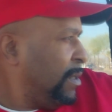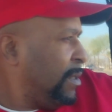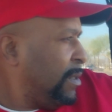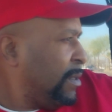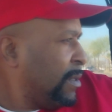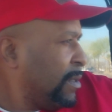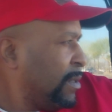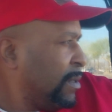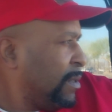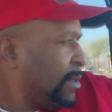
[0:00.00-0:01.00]

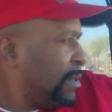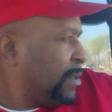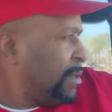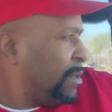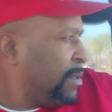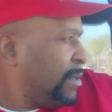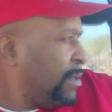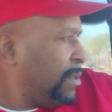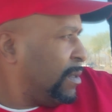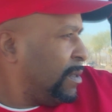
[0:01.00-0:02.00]

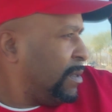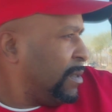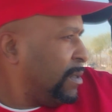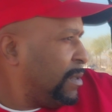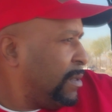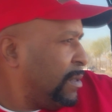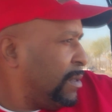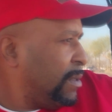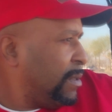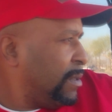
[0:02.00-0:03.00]

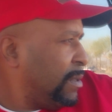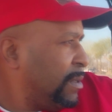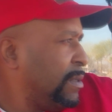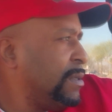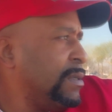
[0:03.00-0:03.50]
(silence)